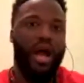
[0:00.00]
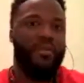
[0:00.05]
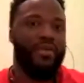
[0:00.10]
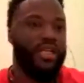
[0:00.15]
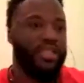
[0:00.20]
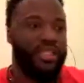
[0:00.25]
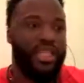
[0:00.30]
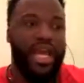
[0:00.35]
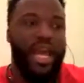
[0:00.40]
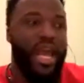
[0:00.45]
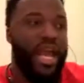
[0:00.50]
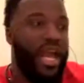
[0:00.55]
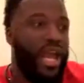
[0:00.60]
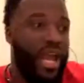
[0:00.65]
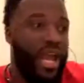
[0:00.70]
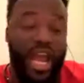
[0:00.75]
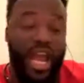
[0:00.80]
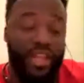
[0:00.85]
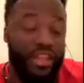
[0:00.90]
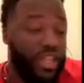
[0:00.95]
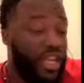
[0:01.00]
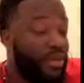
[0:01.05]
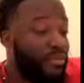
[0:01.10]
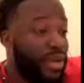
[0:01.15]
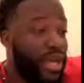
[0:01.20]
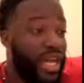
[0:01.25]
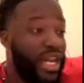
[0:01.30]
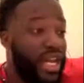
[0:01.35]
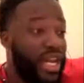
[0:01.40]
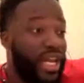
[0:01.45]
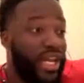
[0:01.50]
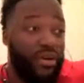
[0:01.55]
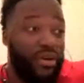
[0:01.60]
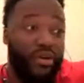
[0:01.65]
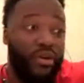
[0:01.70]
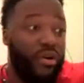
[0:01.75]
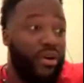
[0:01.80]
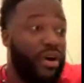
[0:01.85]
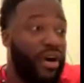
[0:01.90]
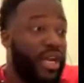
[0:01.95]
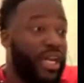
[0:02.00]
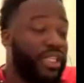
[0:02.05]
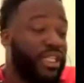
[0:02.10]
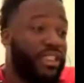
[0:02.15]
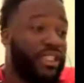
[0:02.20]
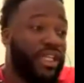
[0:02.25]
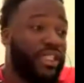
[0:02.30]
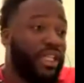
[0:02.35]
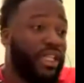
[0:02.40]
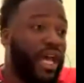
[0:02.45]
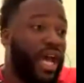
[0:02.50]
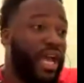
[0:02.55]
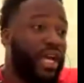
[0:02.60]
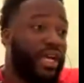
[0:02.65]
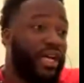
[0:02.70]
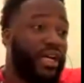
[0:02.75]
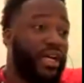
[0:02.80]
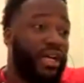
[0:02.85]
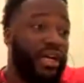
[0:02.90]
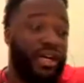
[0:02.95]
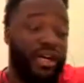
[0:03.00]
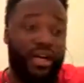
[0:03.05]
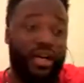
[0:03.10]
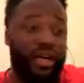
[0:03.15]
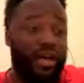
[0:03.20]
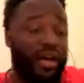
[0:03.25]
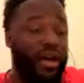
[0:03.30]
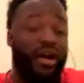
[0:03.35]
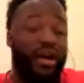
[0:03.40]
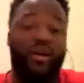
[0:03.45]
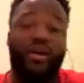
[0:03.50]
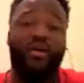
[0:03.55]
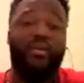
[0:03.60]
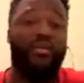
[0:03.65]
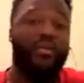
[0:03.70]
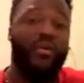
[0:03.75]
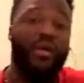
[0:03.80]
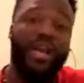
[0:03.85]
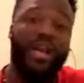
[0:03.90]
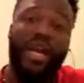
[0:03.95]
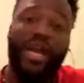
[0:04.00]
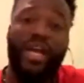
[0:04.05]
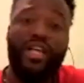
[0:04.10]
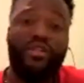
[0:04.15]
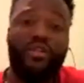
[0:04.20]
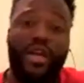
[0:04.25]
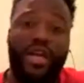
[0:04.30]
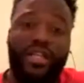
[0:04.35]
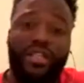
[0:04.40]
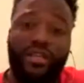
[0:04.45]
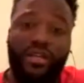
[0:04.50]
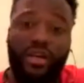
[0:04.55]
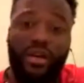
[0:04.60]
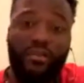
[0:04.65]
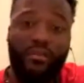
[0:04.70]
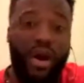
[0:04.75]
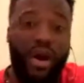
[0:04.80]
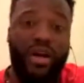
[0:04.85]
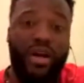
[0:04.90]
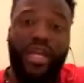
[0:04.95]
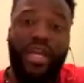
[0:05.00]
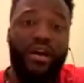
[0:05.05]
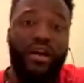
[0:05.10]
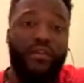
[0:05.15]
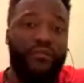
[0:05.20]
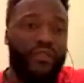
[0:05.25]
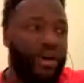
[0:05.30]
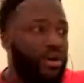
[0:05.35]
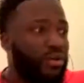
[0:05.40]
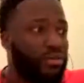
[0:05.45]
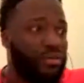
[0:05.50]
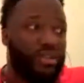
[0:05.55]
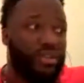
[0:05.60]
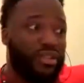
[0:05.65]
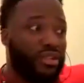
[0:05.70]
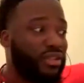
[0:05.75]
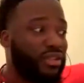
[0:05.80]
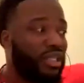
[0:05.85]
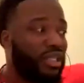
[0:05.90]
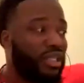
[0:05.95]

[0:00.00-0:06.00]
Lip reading: I'm just saying, Anthony Bennett, or he's just like a homeboy that got traded to Markel Fultz.